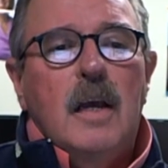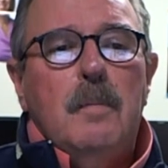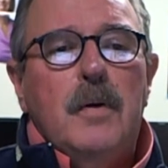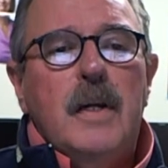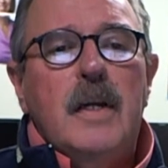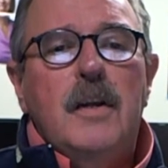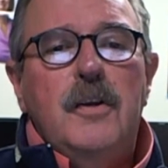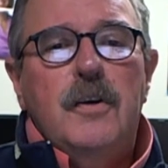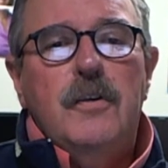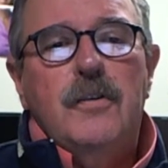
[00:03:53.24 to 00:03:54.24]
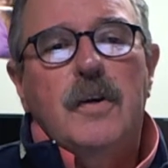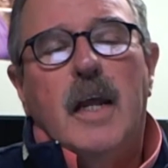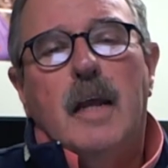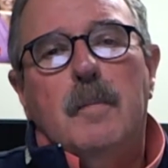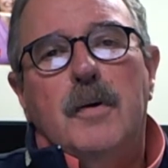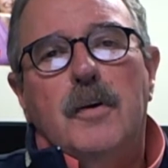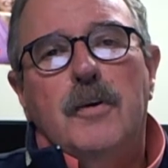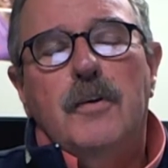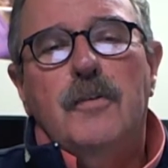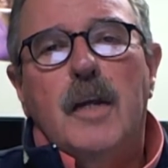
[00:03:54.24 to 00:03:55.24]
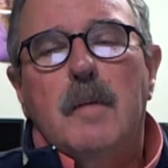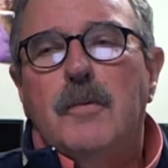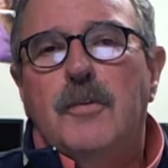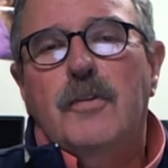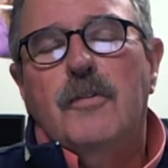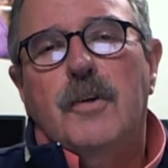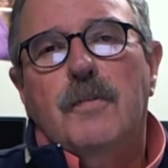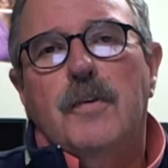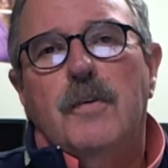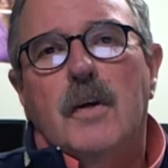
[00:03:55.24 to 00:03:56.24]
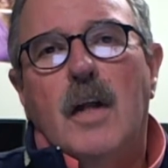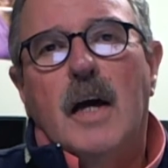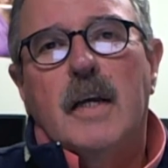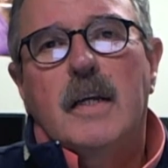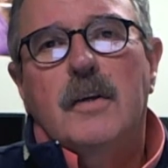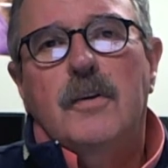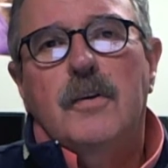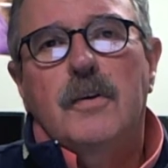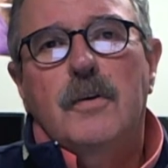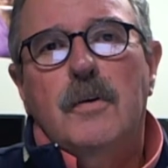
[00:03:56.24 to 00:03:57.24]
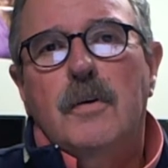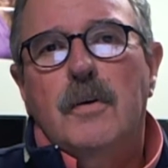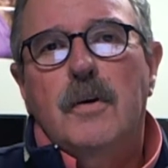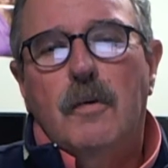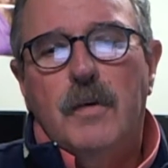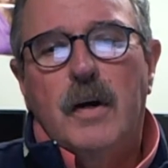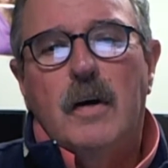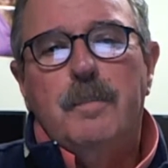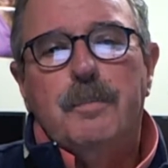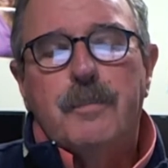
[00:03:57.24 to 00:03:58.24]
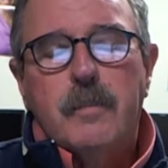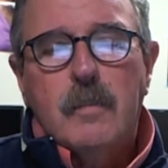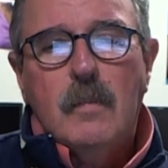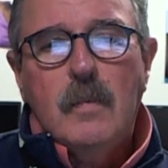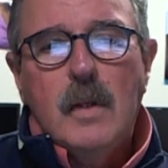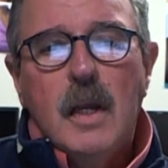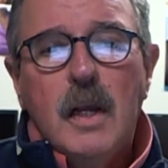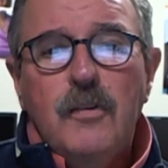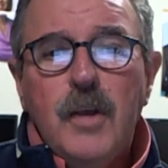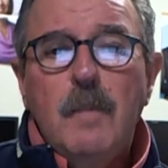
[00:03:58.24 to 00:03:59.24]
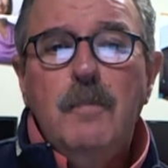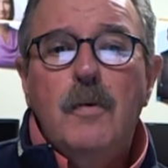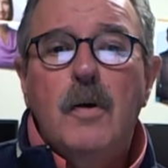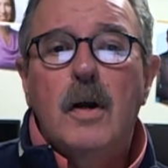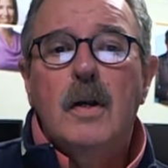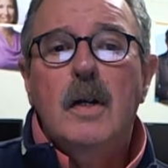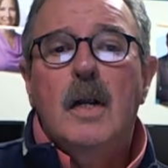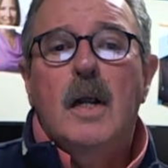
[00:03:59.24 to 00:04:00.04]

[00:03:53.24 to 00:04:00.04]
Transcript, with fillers: Put in a username, and your username is just as if you would log into Novell, except for